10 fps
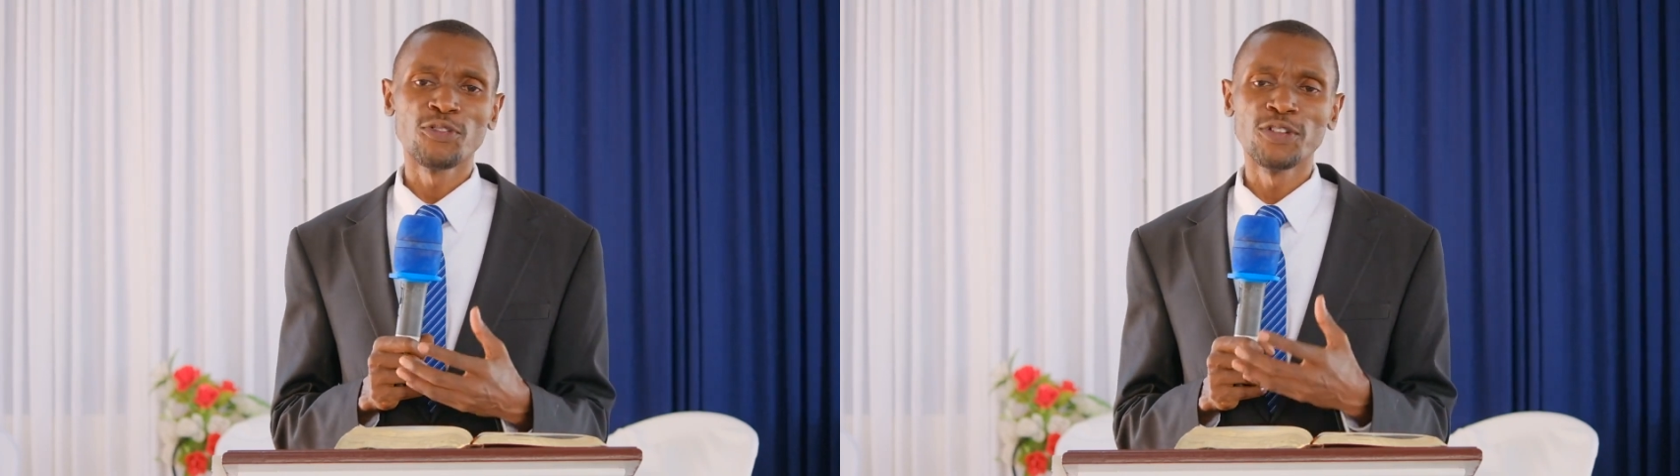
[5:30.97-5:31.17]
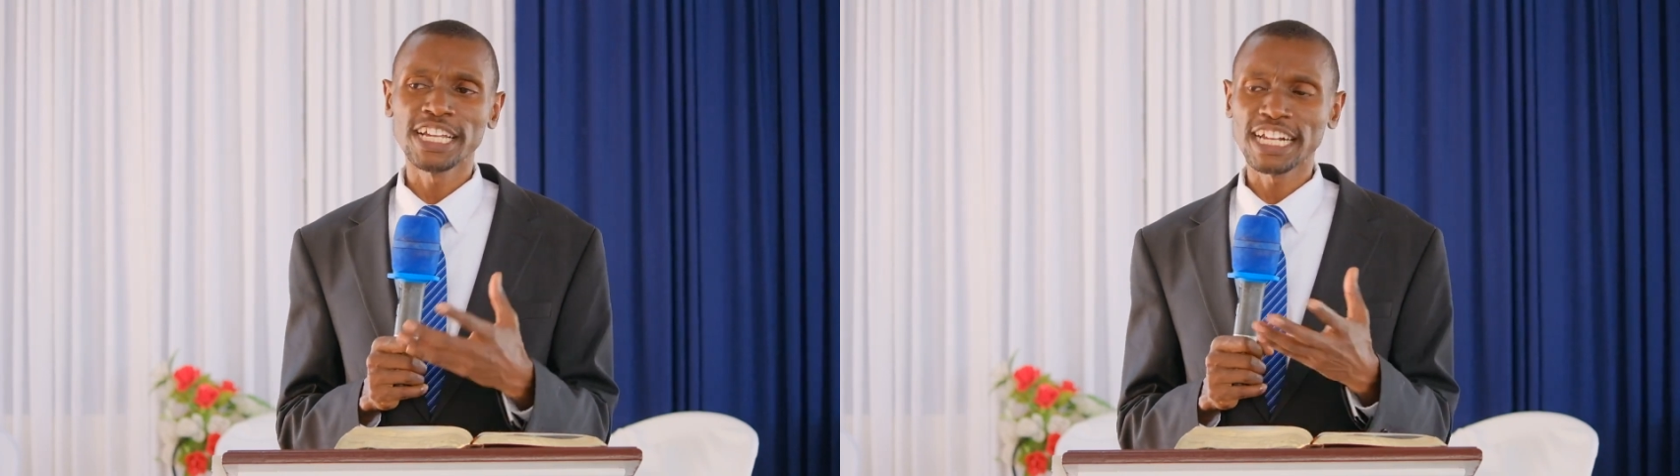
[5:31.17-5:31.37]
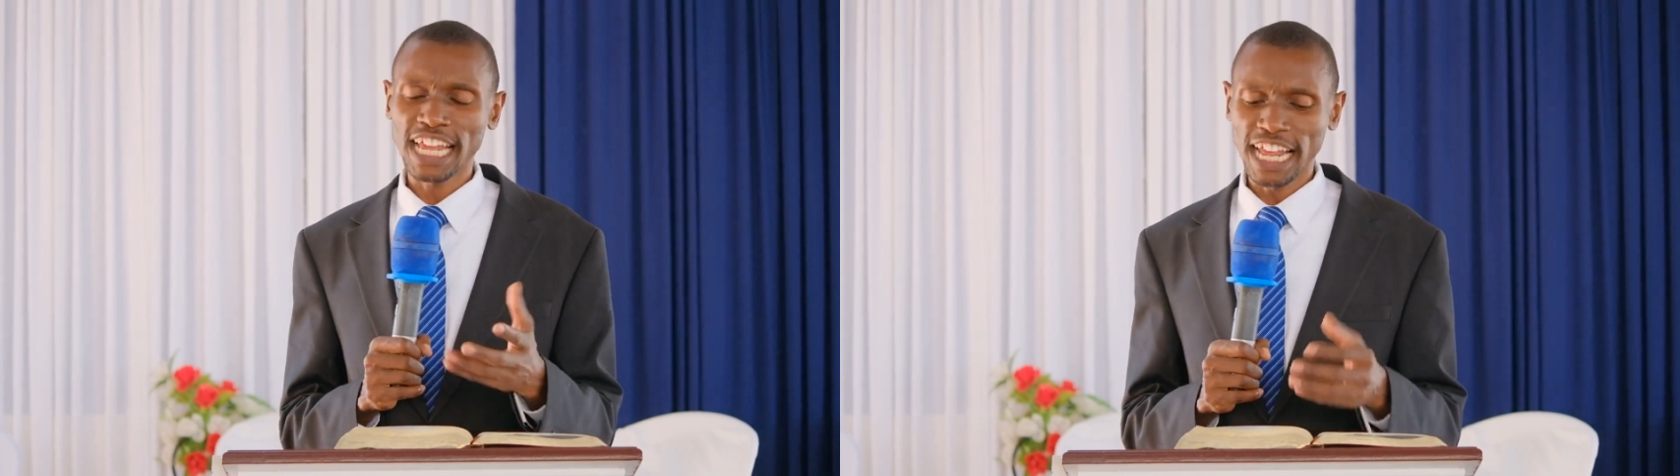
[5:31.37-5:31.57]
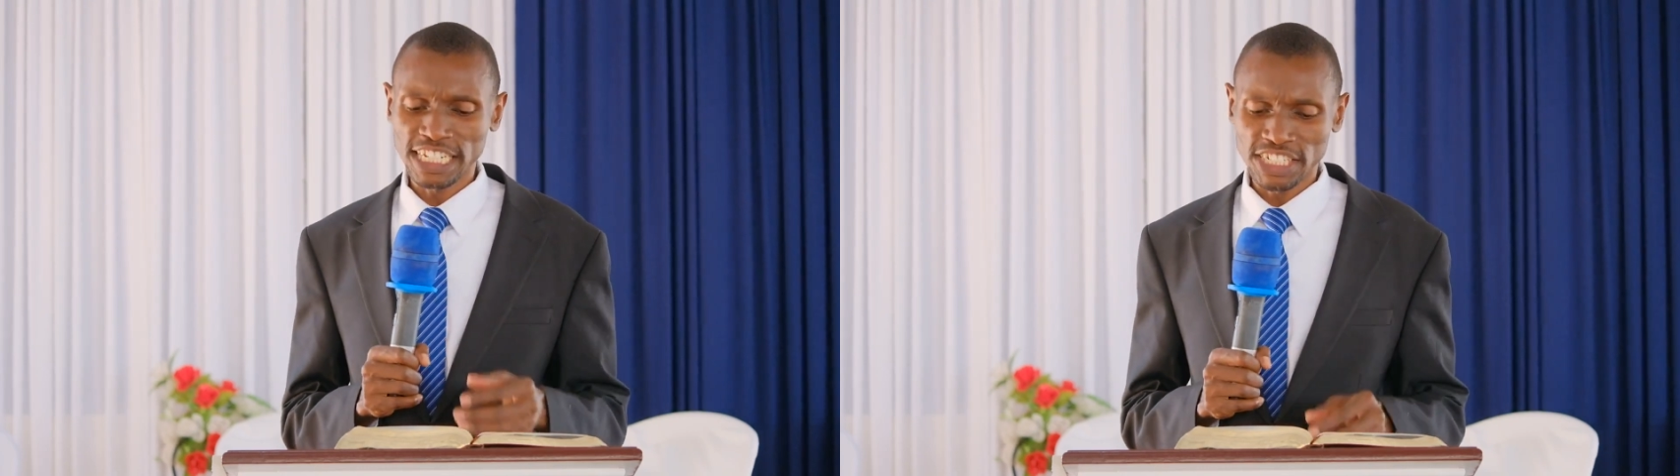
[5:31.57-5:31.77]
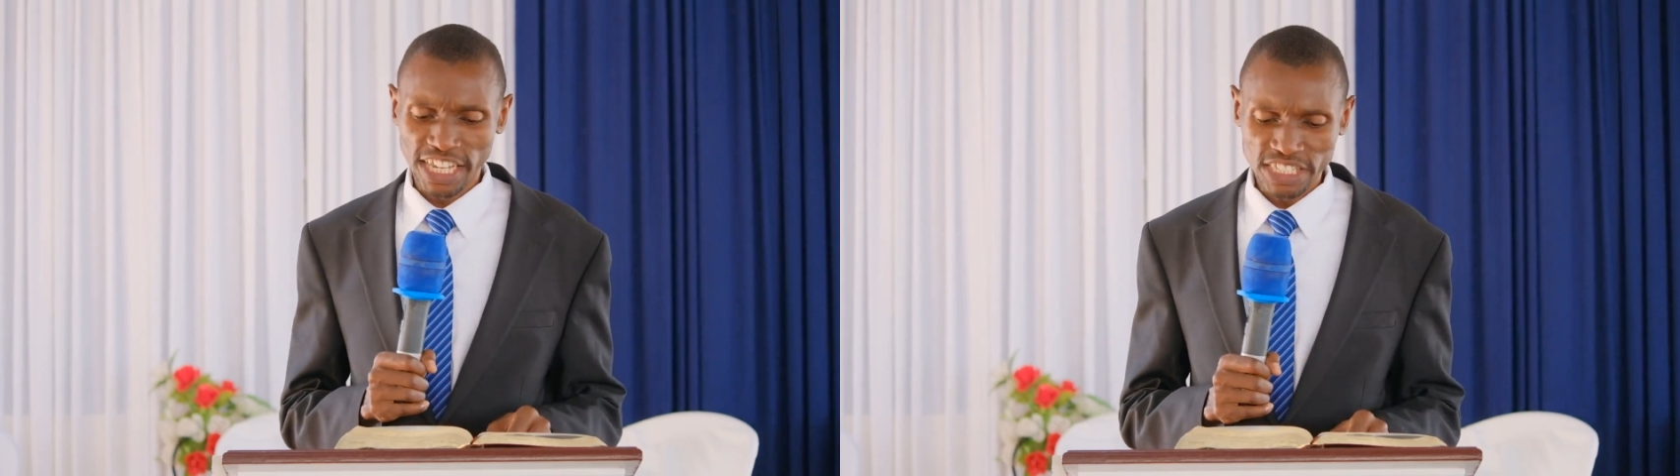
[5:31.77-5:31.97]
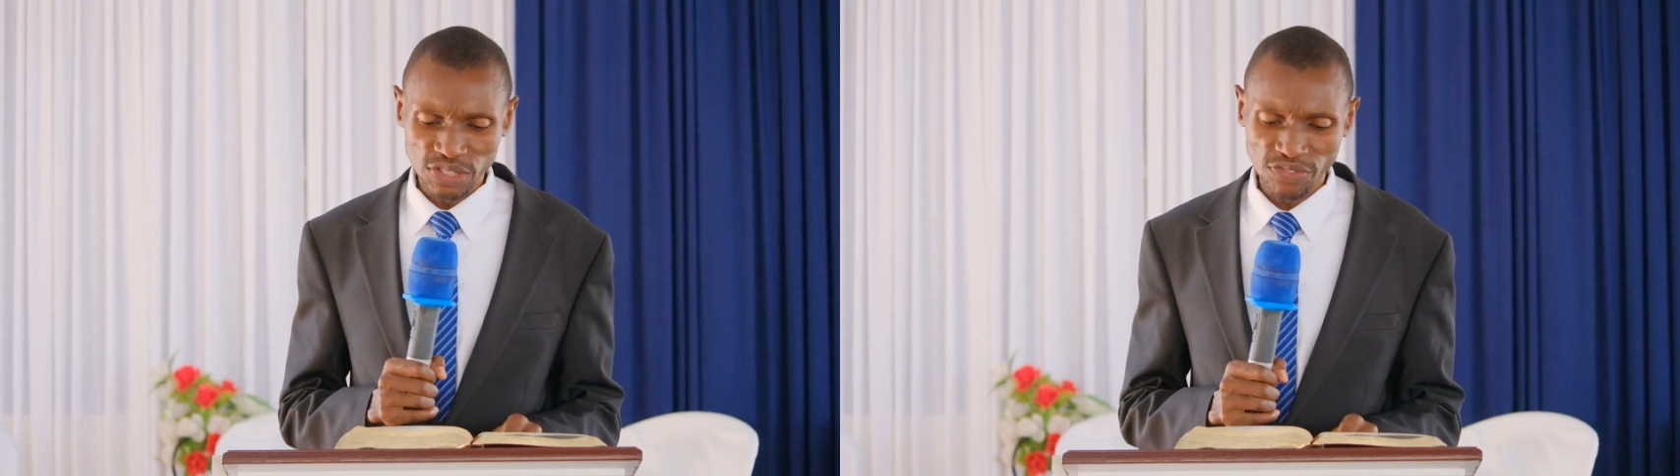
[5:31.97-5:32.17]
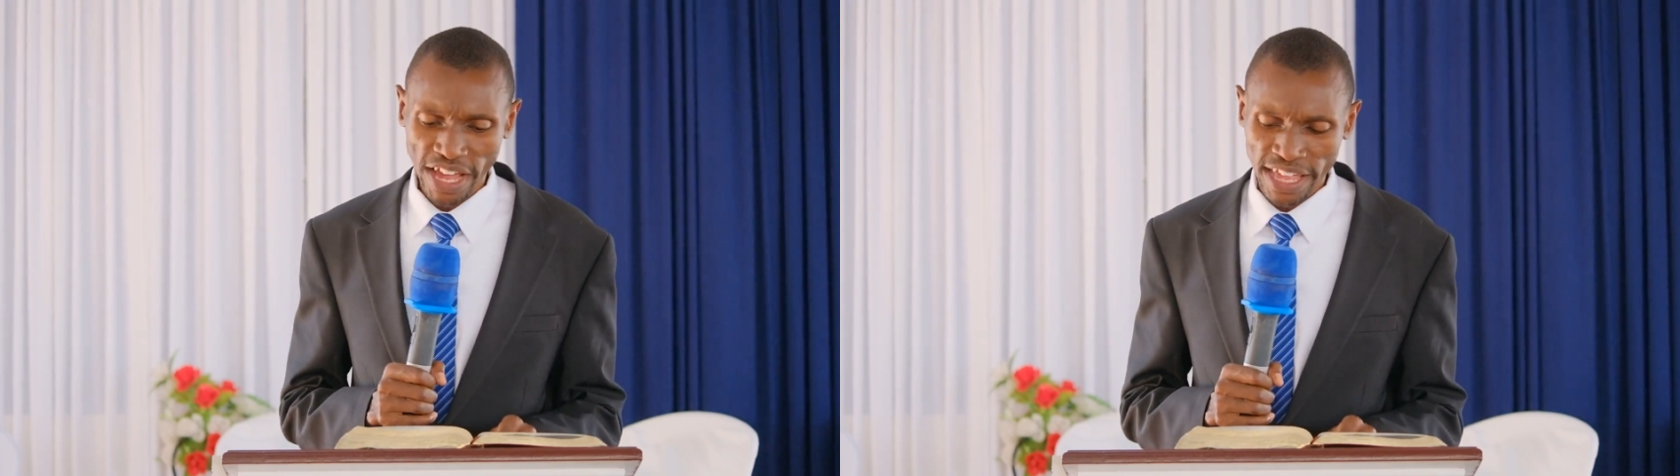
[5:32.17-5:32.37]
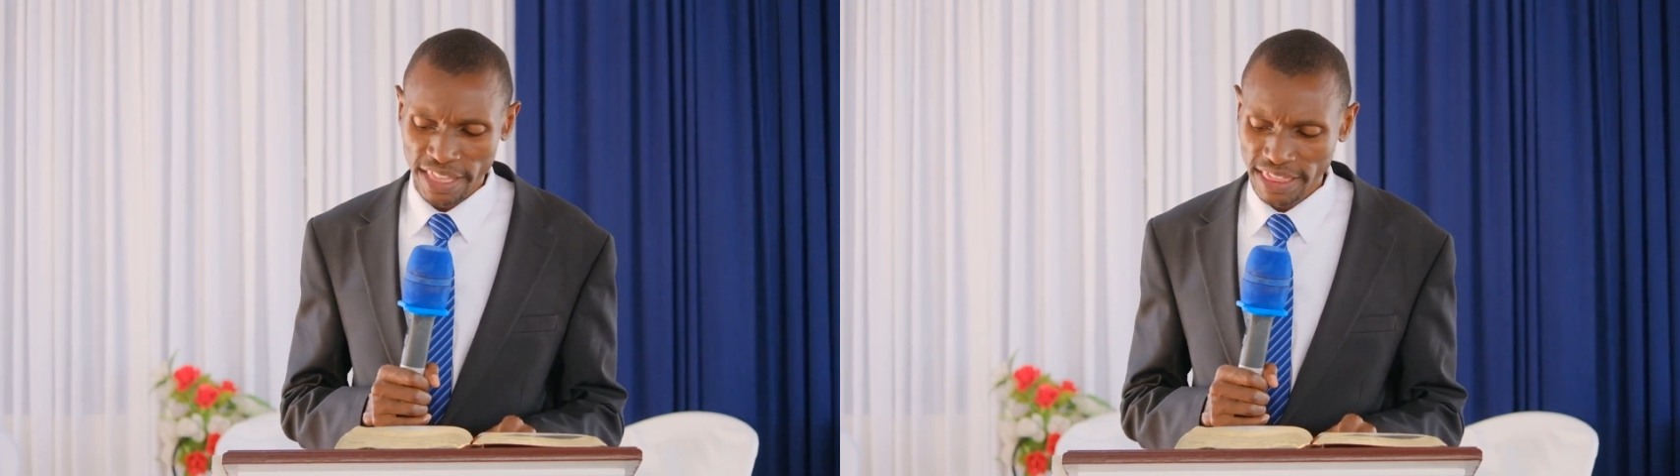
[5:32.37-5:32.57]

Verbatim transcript: will clearly testify